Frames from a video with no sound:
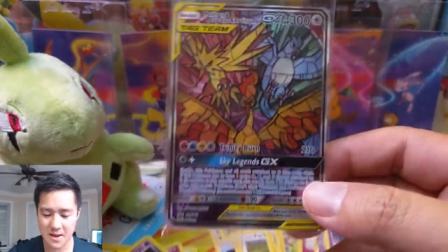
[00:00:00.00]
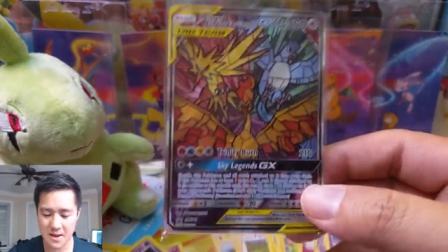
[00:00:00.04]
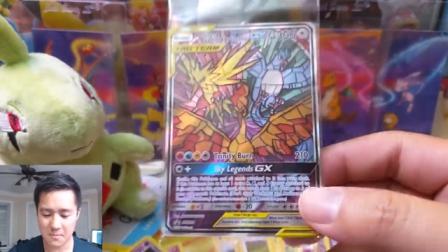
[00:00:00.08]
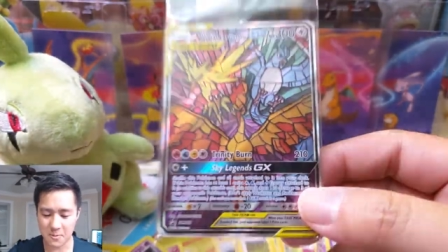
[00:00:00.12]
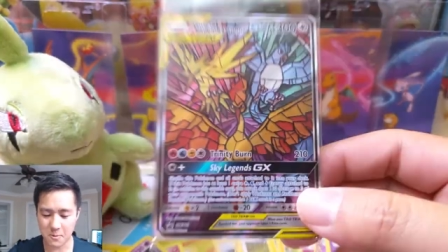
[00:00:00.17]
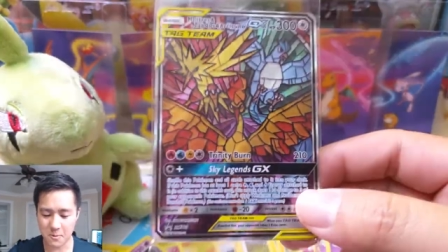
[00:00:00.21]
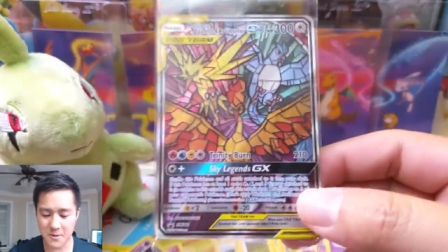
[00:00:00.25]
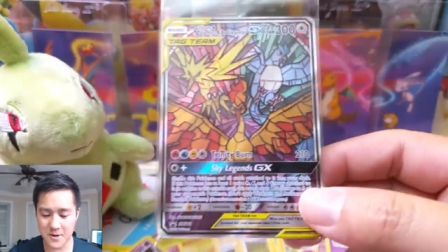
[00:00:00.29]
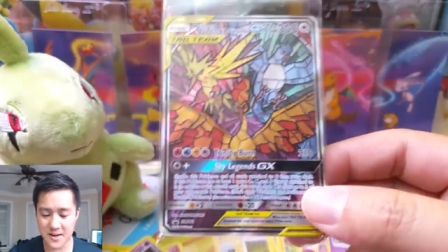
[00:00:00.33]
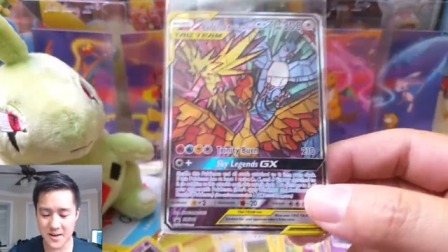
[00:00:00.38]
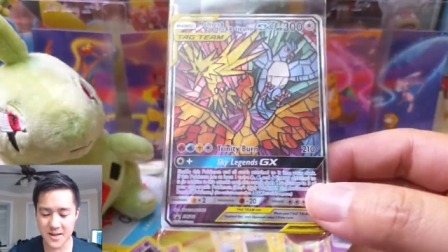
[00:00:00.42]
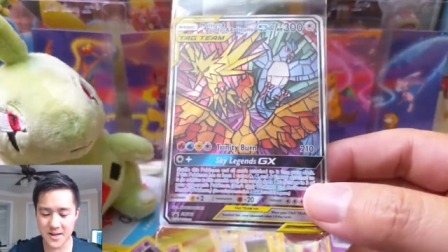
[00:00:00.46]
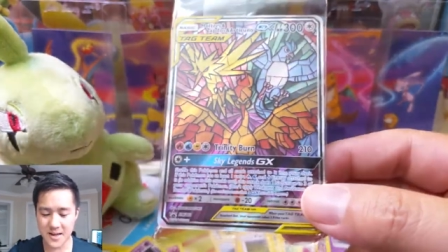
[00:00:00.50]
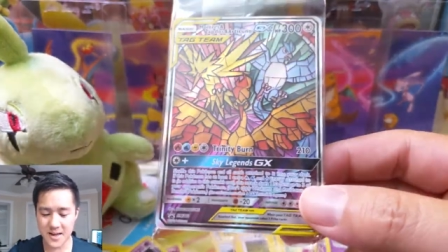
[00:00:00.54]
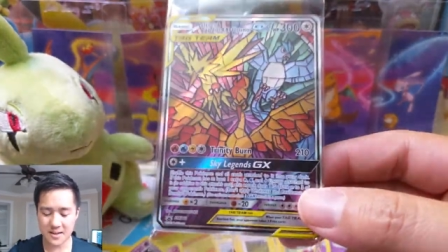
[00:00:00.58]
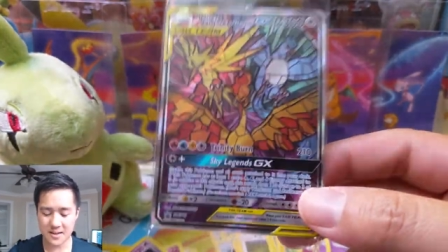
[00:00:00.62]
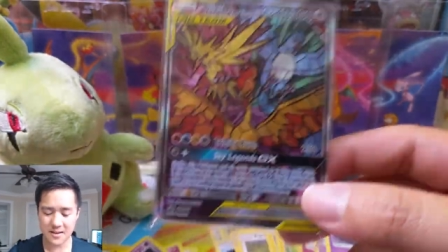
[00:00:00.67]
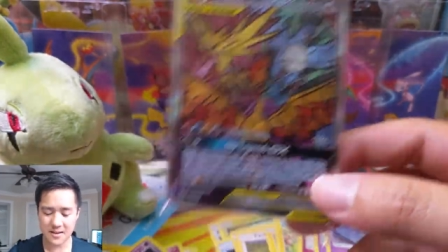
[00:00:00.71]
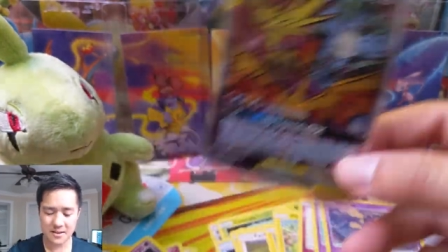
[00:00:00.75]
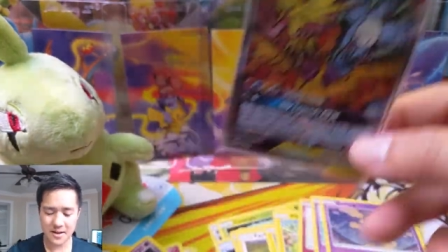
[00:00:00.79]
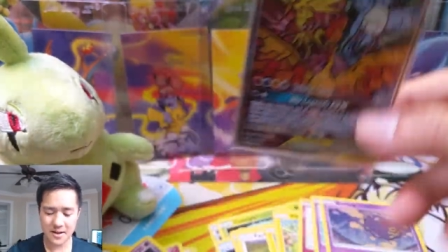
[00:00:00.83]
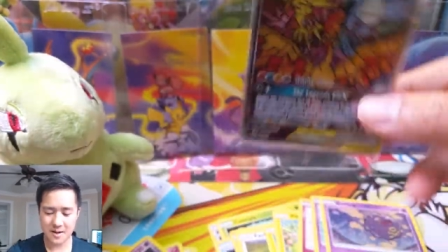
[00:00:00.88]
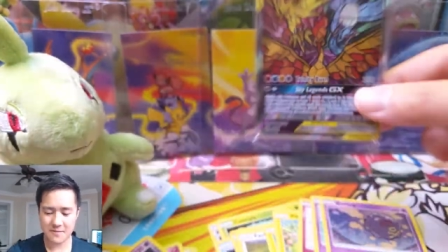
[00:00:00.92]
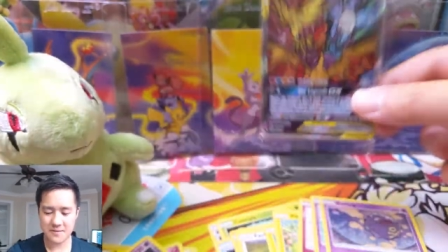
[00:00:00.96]
But we did
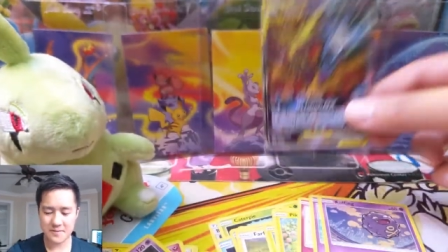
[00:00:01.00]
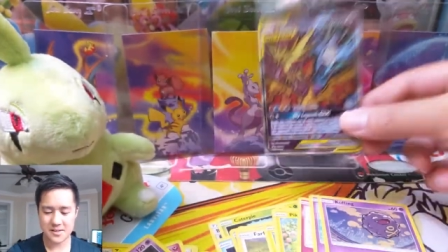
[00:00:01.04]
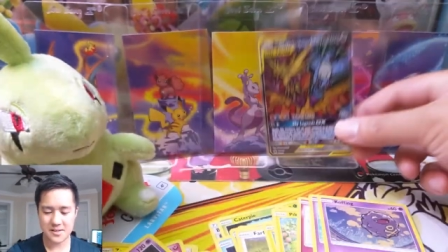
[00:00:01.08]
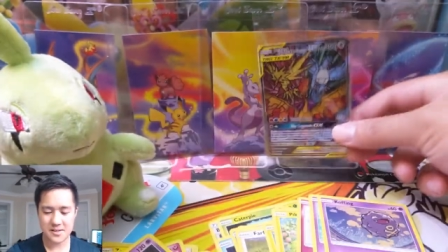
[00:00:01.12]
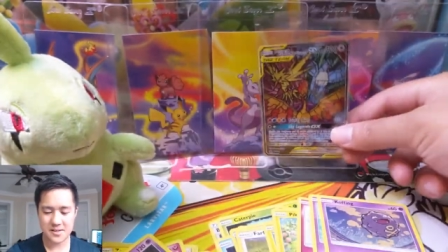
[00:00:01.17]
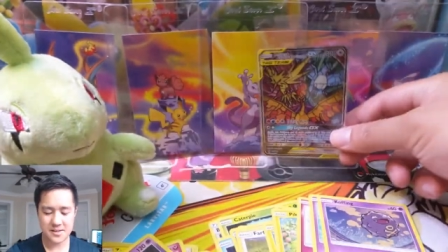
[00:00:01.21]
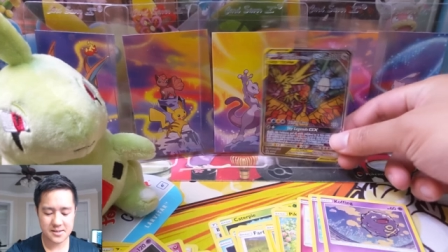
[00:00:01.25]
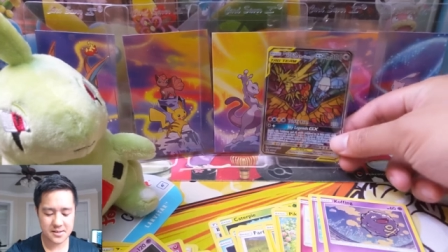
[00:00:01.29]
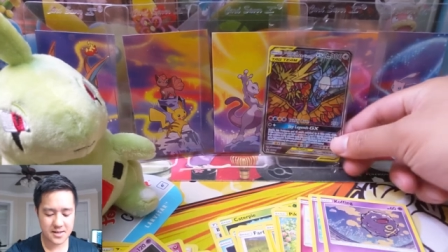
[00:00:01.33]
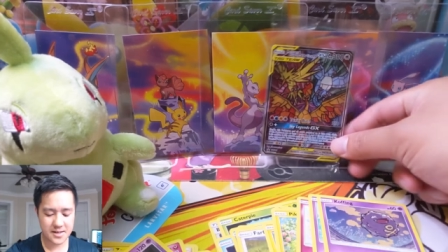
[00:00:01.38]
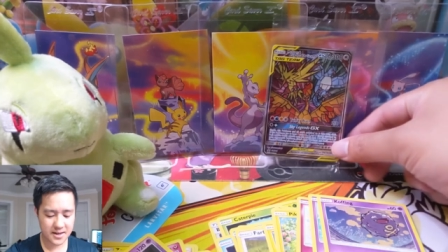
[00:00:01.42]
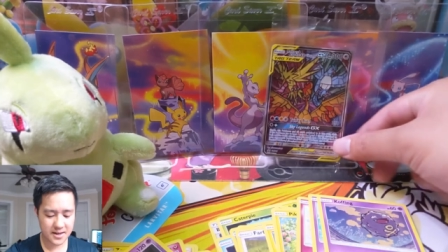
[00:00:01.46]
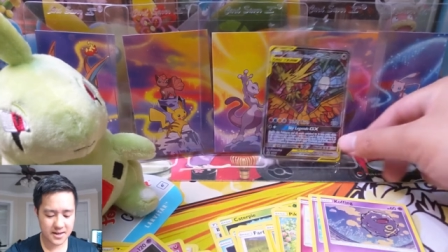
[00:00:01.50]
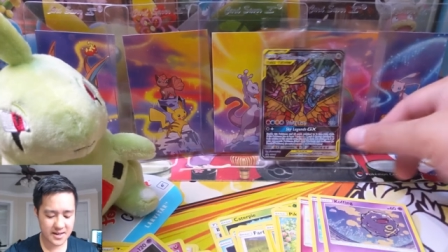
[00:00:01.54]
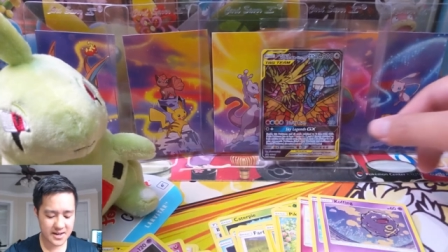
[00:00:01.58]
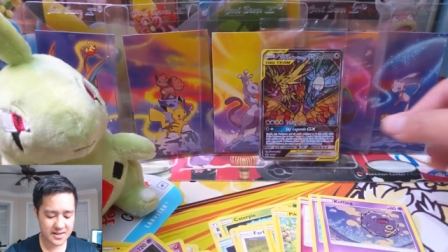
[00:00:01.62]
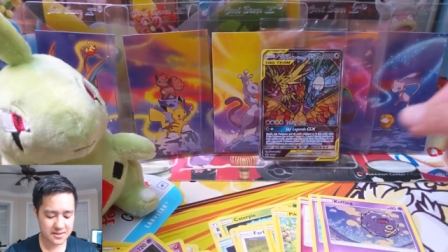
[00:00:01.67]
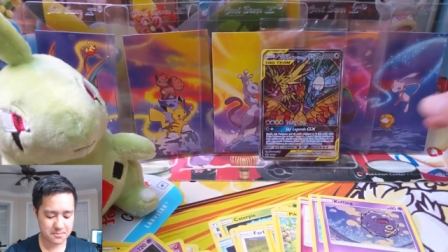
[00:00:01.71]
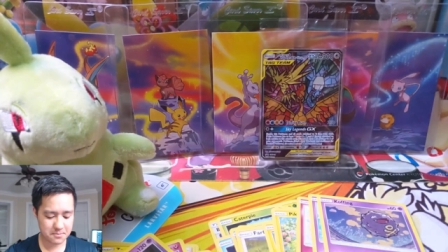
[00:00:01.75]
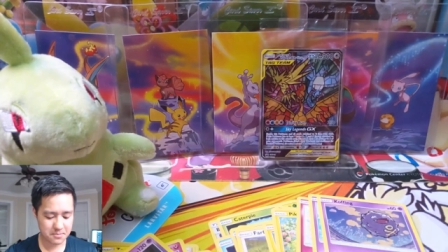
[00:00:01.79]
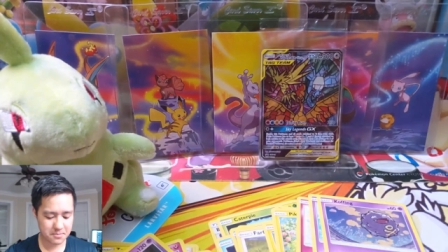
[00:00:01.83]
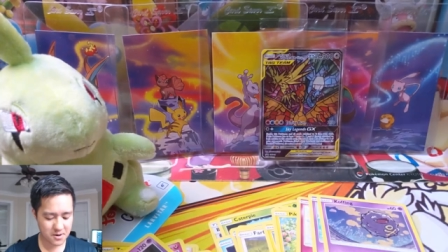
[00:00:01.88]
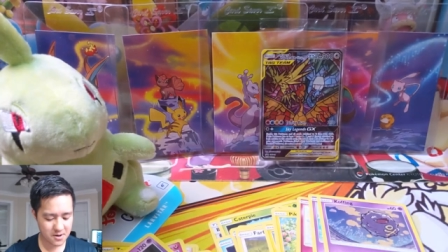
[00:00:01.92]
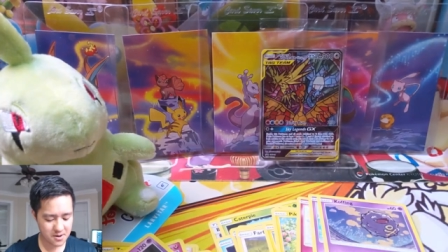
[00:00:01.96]
get, obviously, the stained
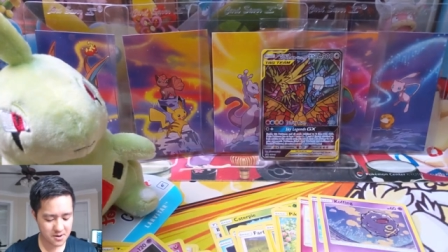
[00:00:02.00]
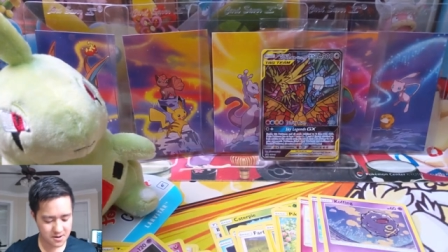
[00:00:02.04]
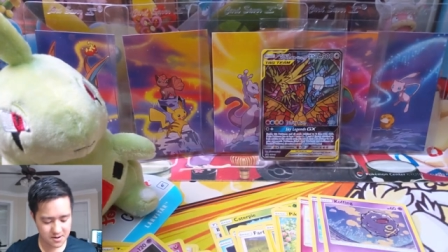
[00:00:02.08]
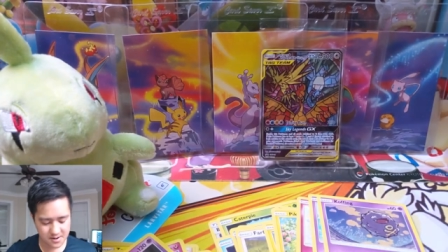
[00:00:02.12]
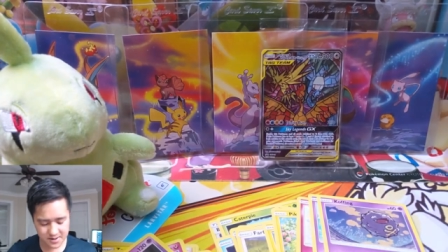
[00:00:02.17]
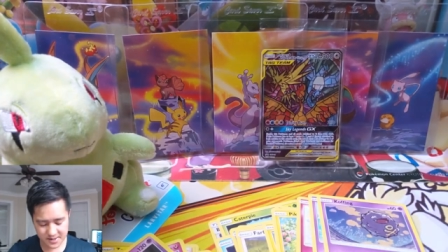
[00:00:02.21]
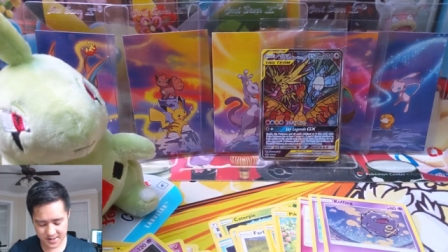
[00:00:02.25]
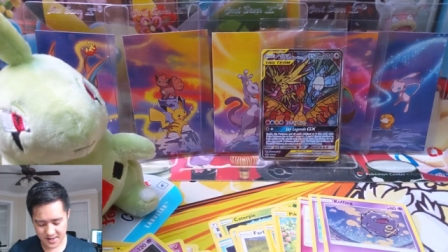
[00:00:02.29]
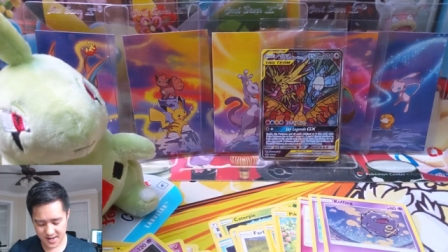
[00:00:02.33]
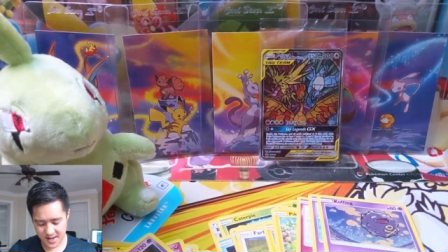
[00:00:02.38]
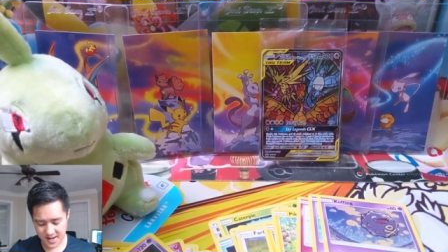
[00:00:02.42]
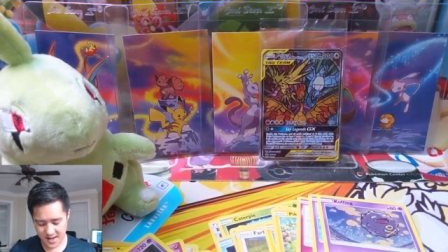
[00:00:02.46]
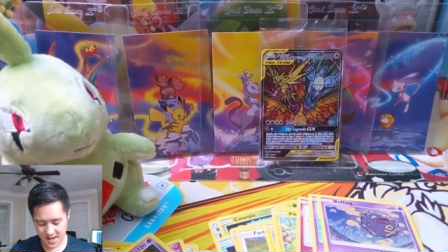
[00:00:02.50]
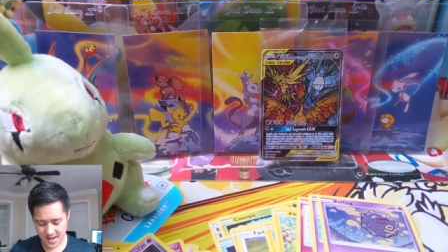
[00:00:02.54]
glass birds,